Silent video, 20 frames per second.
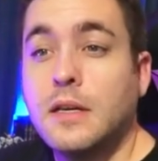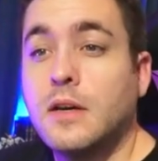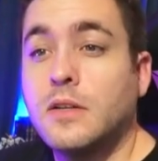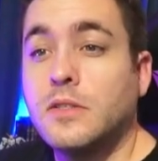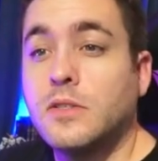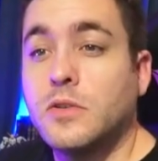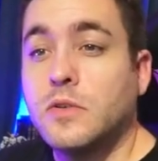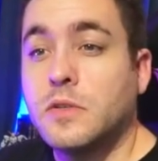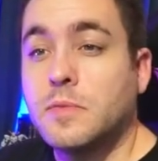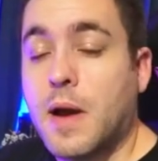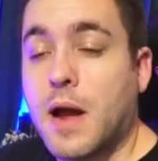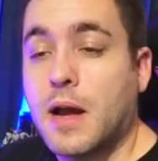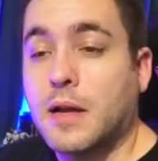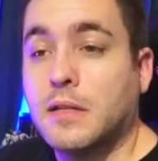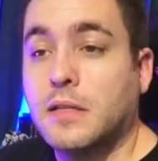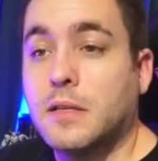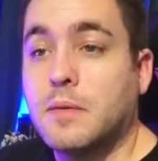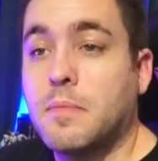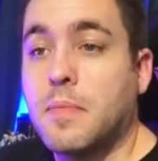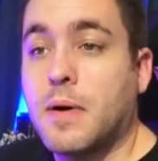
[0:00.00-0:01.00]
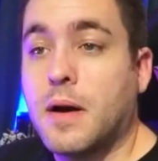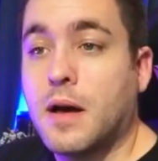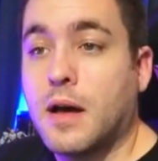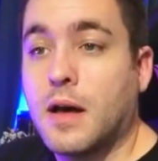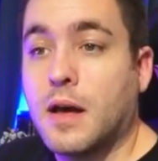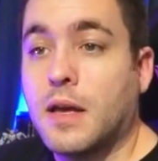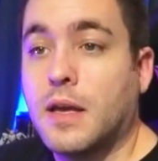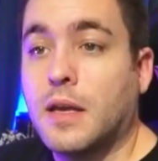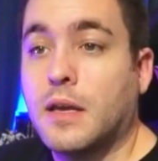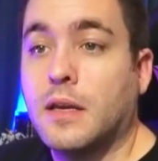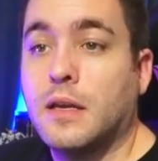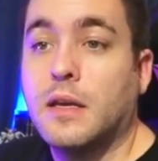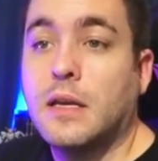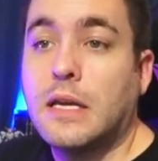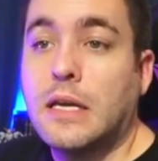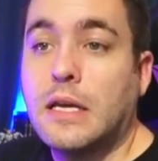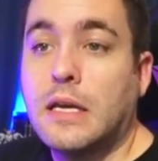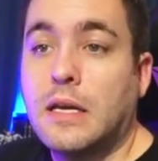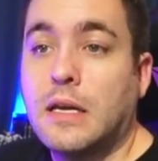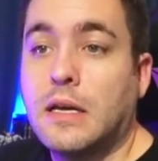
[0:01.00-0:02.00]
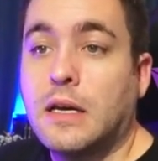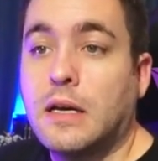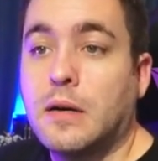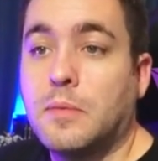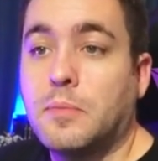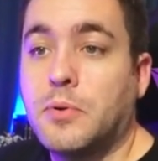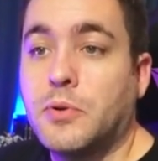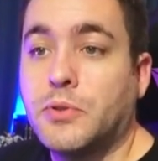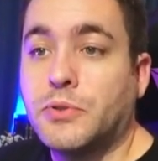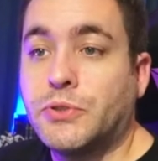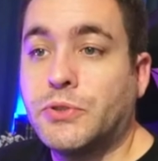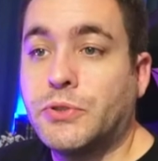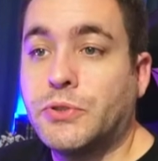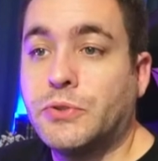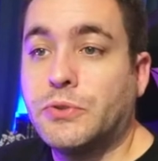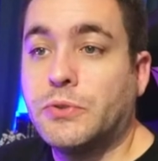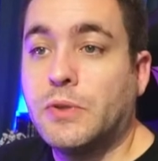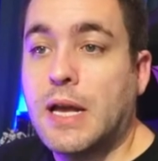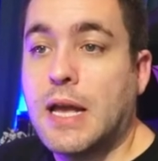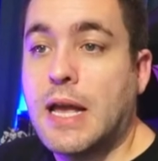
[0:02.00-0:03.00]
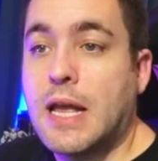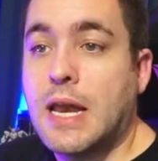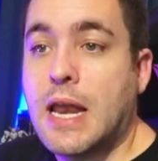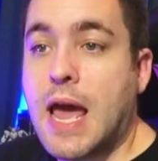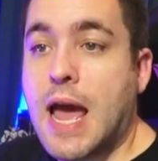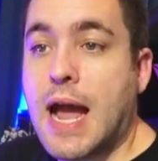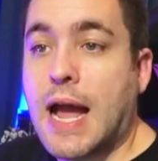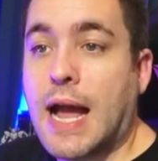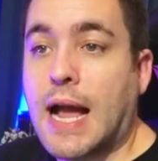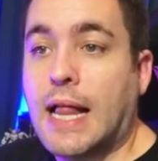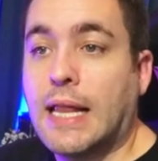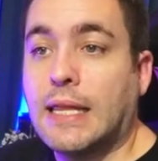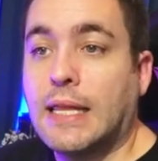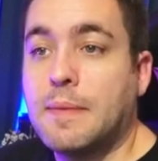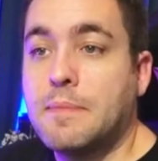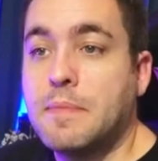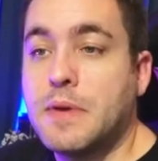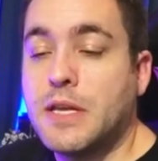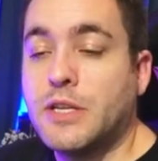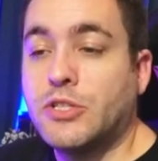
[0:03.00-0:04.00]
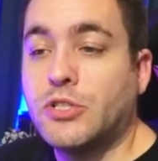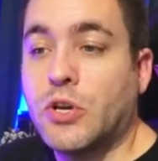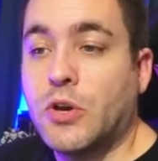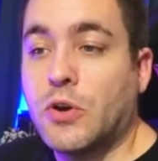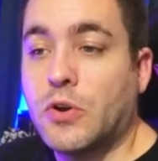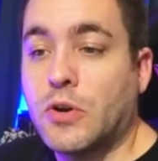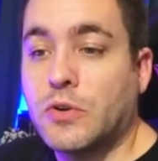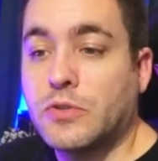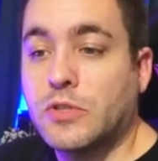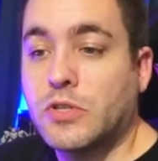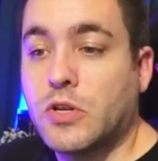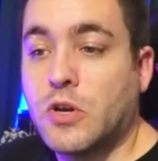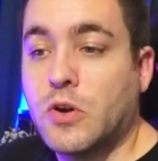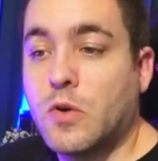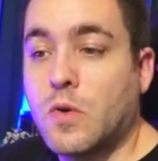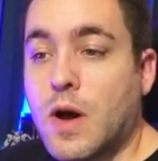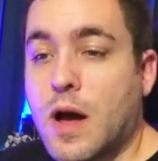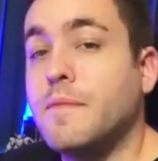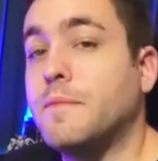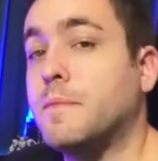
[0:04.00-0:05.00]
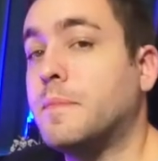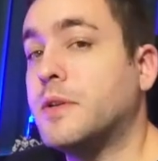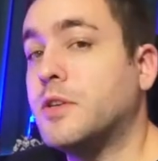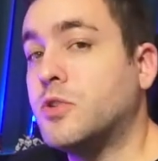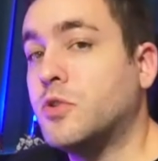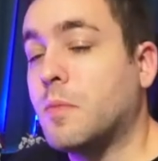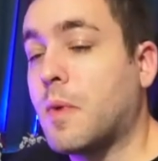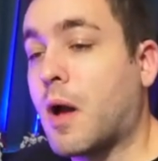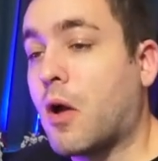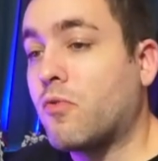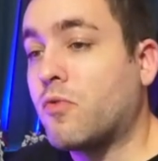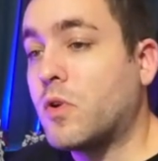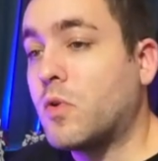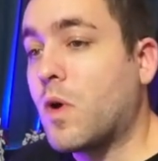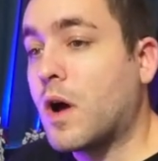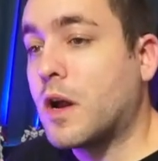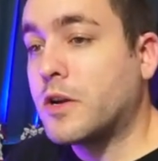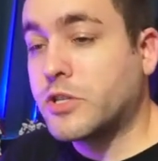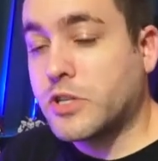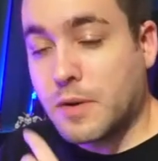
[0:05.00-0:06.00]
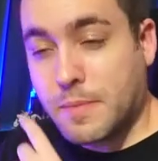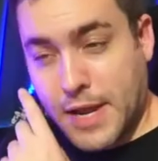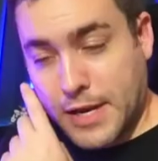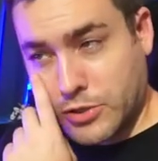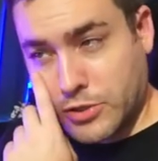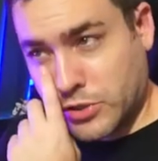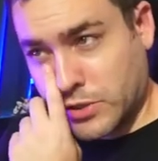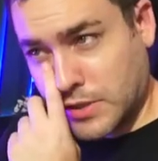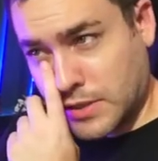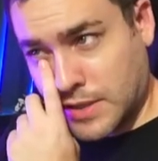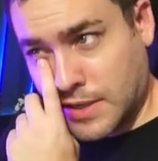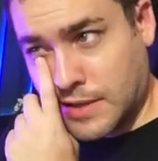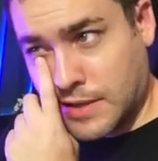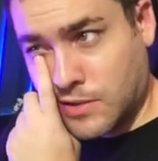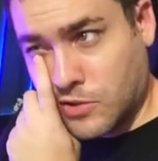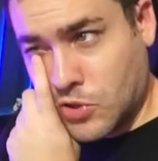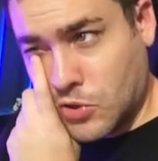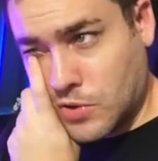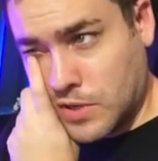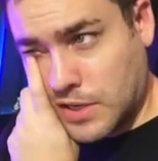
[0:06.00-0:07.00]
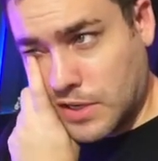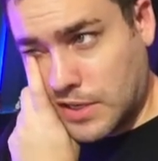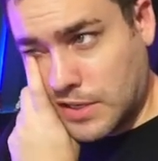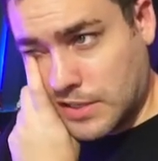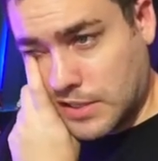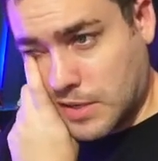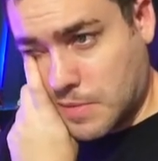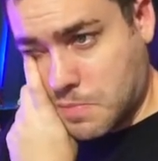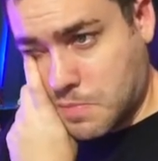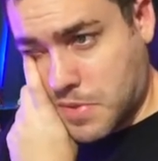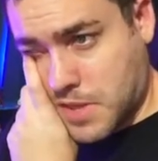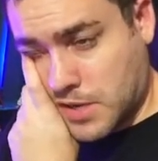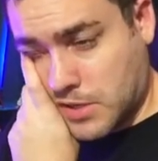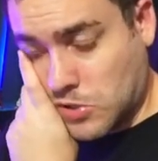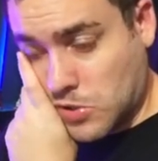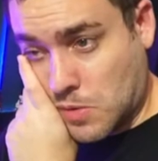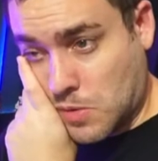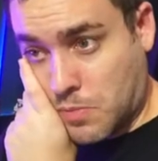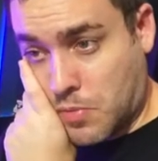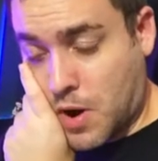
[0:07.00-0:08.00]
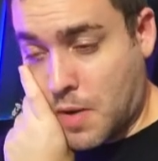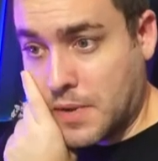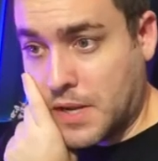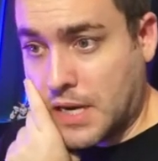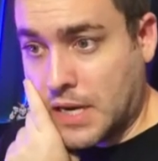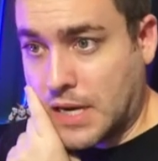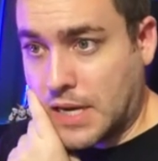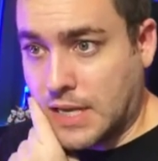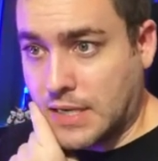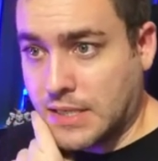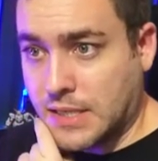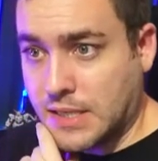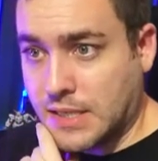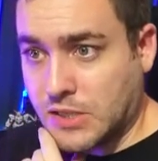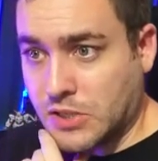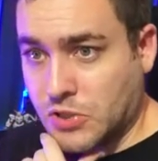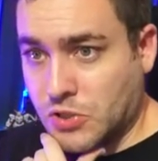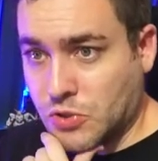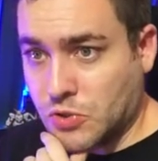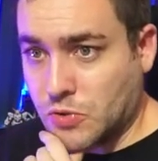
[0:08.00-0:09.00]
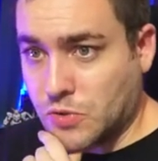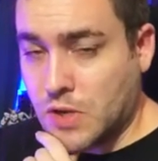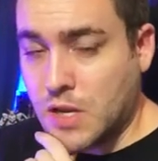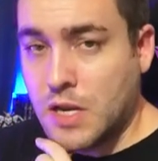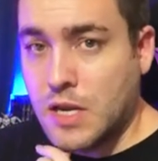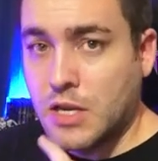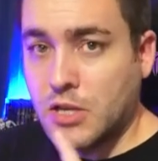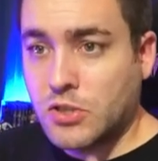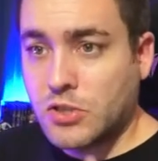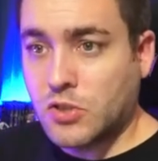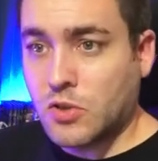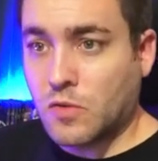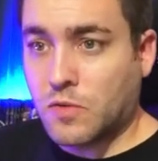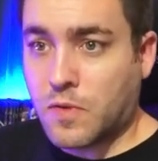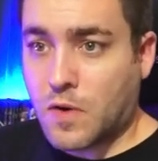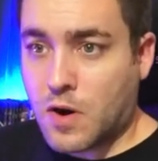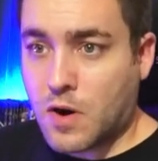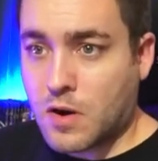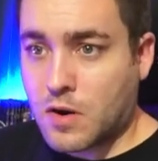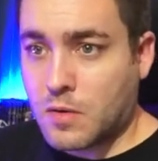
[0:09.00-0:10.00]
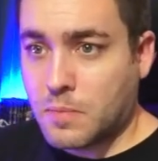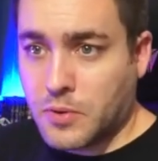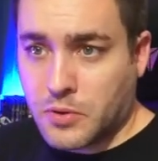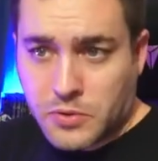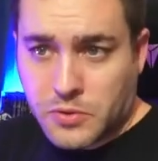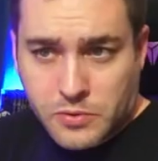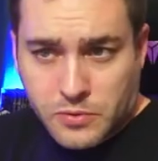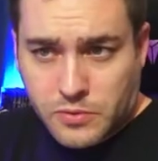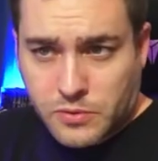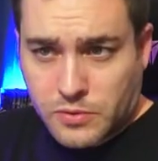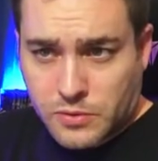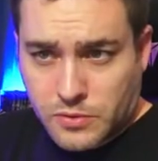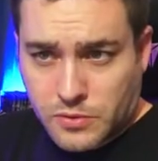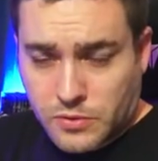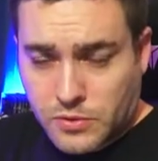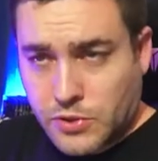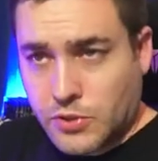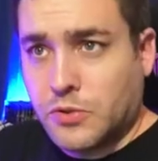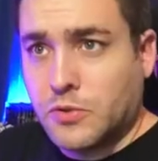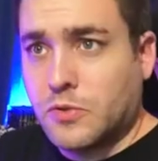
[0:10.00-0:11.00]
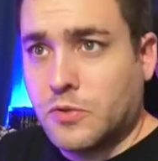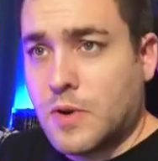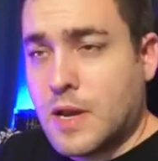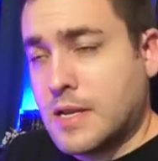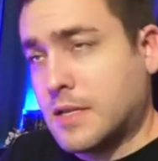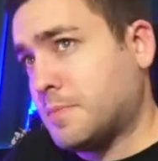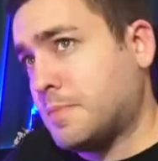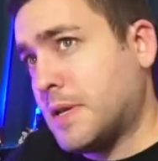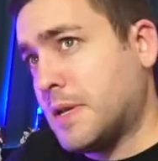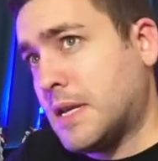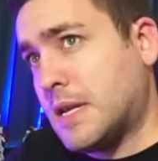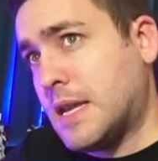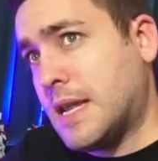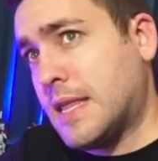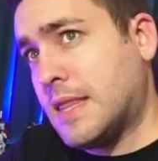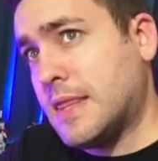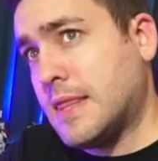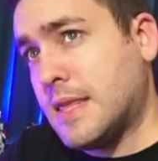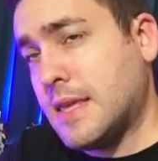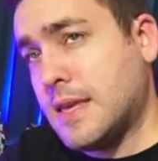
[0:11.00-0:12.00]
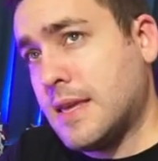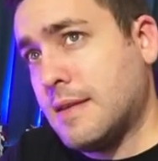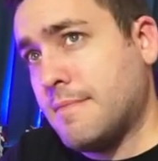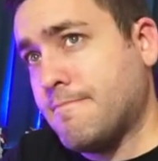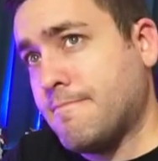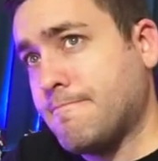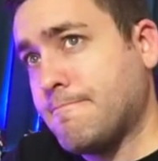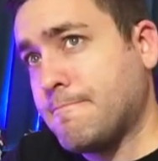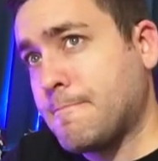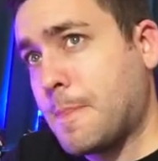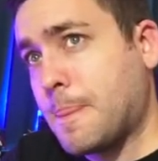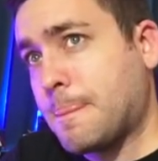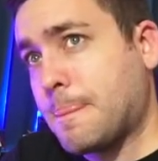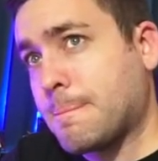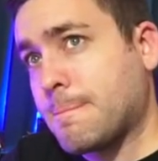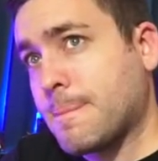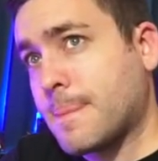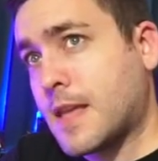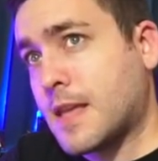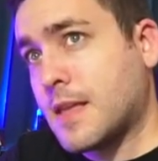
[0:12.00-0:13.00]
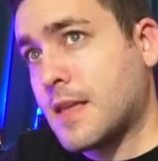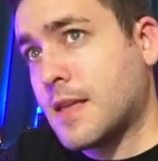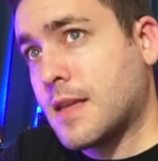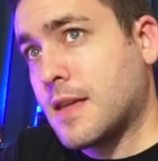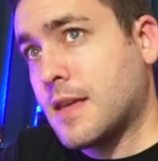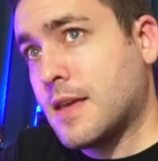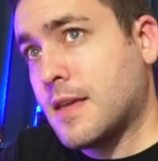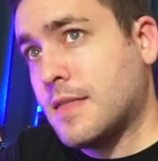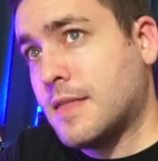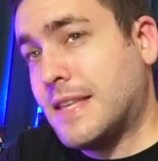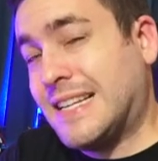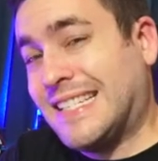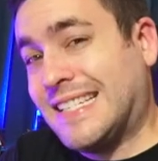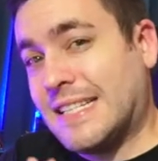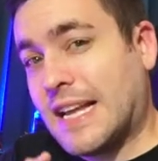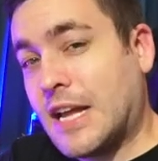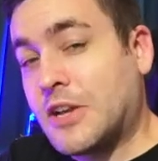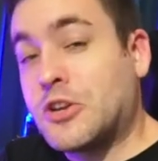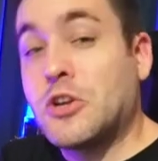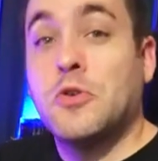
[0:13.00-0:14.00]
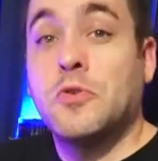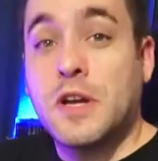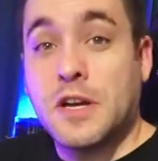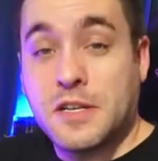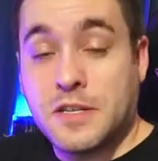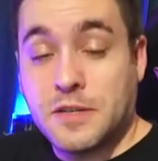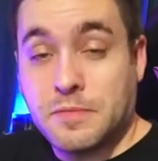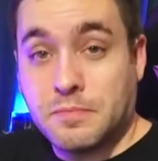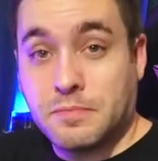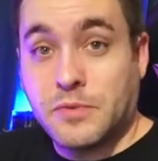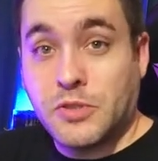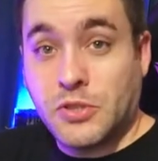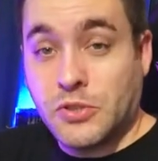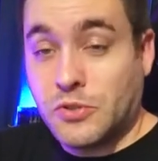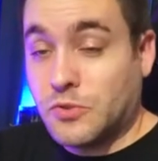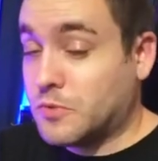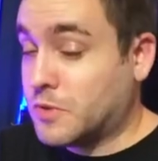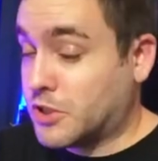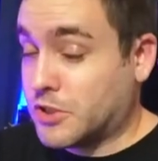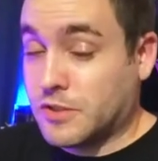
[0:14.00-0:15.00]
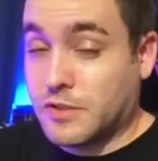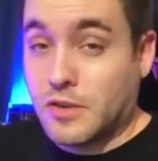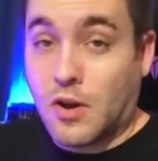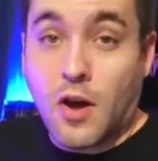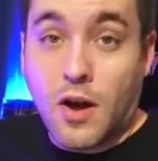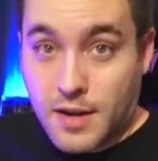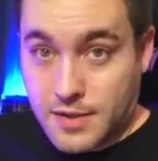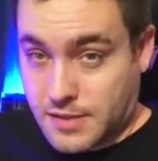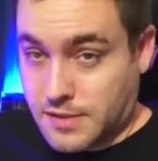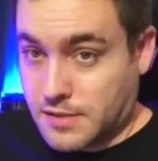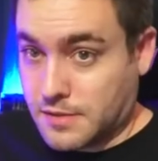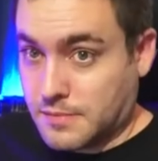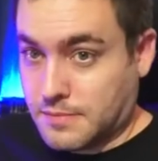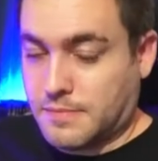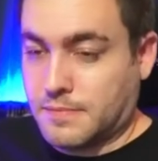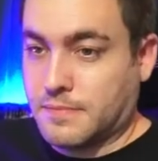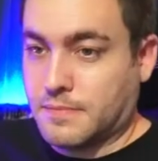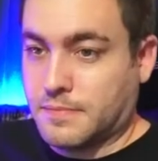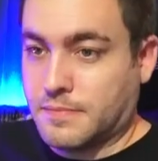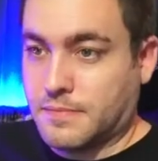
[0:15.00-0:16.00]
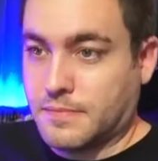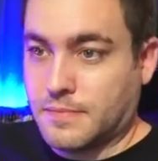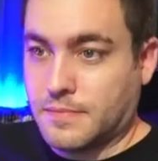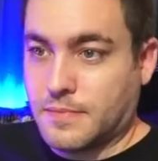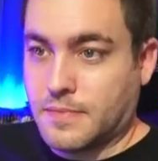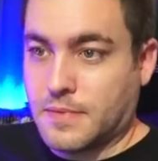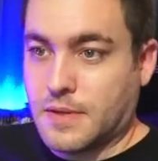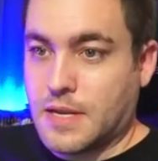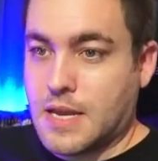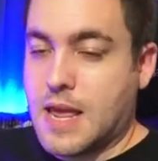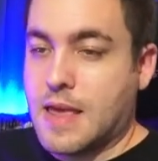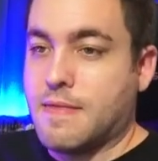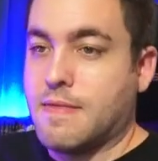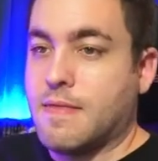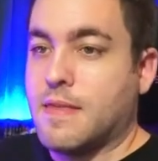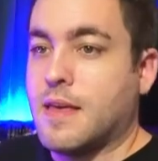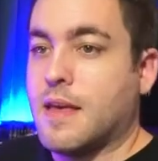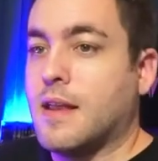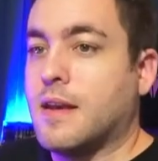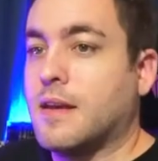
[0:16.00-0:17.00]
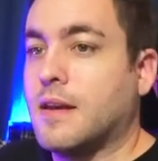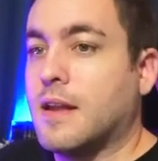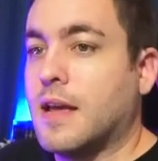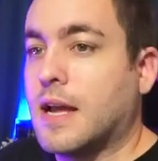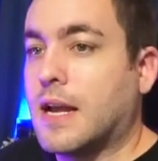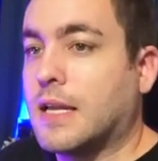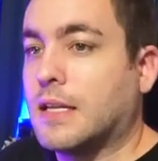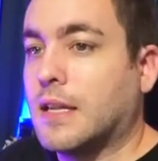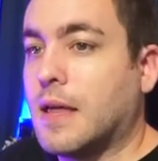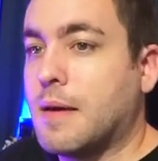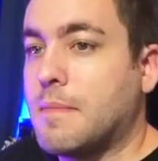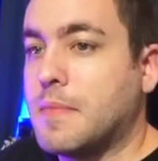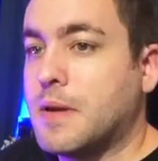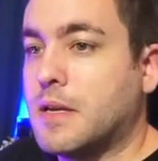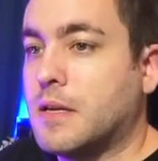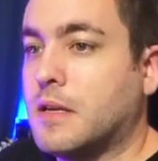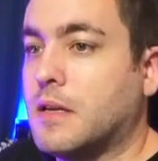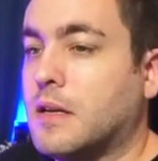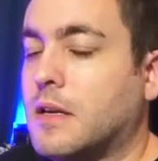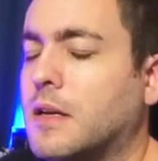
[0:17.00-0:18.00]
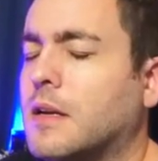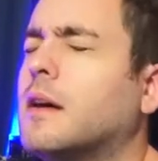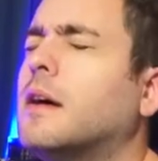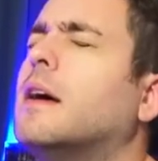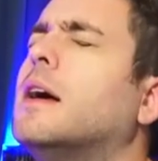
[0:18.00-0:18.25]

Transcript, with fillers: So it's piloted by uh, Ple 2 and Glemmy Toto. So I've been doing my rewatch. I'm actually on like 30 something, so I'm probably going to get to this soon. So far, Pluto 2 has been in the the Psycho Gundam 2, which is awesome and then Glemmy.